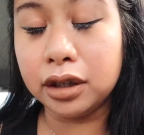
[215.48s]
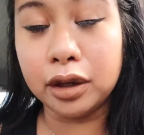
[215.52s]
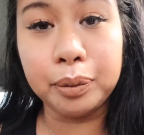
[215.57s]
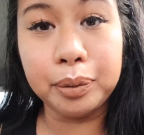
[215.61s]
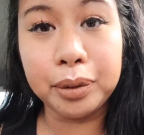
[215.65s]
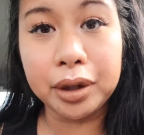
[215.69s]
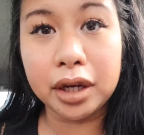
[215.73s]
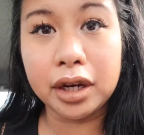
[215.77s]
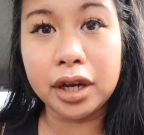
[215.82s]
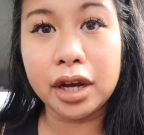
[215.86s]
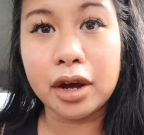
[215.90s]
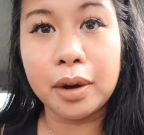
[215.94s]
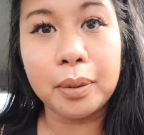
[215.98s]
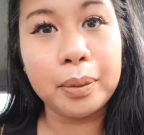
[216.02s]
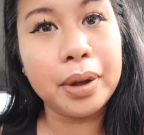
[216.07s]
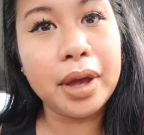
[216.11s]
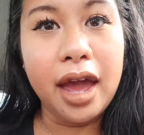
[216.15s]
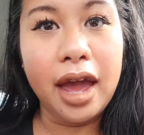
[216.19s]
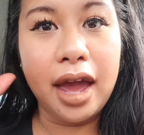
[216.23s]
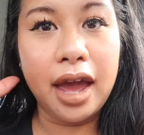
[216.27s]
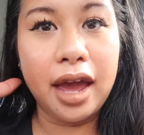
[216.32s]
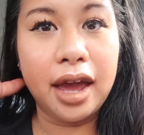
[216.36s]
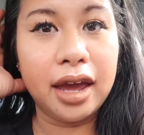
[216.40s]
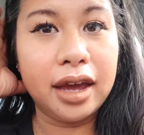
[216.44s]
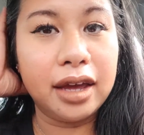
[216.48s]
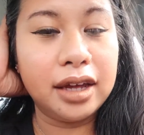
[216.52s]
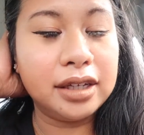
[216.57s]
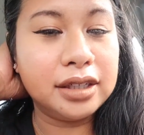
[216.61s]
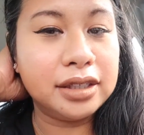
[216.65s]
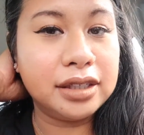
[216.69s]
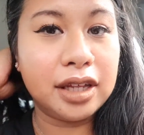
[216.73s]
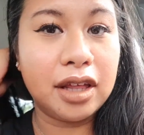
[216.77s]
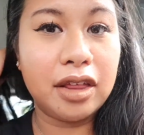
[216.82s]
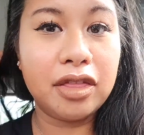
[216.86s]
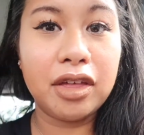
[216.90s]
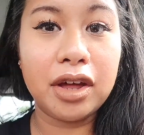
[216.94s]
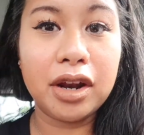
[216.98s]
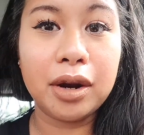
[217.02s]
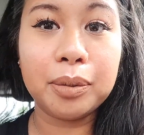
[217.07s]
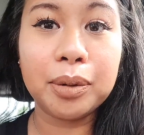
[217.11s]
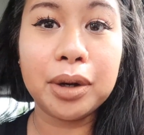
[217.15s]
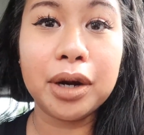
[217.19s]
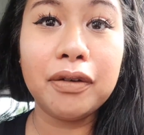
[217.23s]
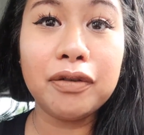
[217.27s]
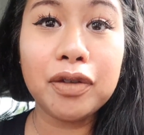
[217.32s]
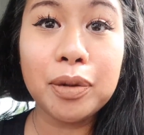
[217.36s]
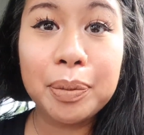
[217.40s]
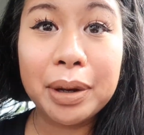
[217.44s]
and a medium. And then I'm
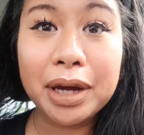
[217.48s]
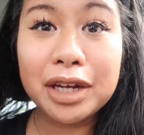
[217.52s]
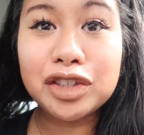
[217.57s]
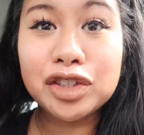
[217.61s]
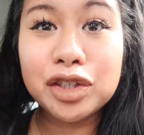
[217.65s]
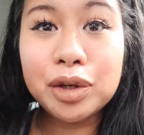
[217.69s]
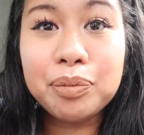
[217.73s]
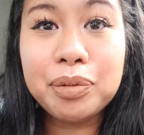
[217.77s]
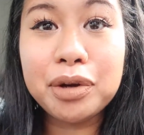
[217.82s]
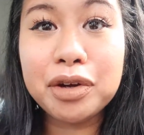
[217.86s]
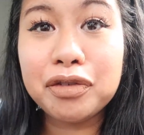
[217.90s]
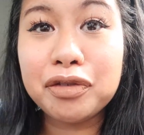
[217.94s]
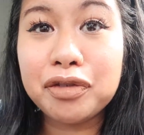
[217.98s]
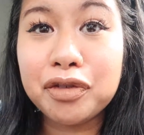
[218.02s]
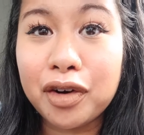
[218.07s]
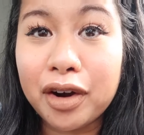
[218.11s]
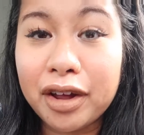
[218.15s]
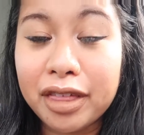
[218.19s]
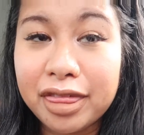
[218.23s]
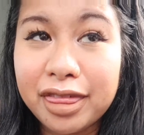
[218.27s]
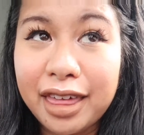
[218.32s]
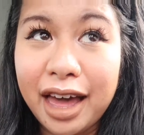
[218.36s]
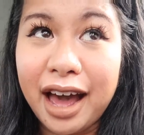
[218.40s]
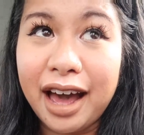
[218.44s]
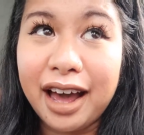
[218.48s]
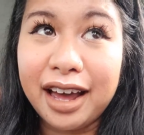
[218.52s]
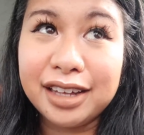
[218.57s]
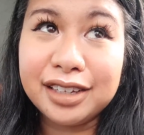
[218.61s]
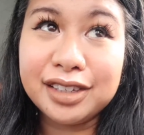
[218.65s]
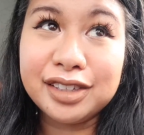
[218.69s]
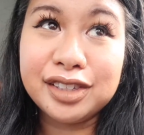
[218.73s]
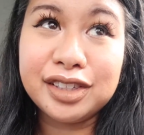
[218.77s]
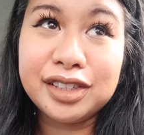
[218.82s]
gonna have to pay shipping for that.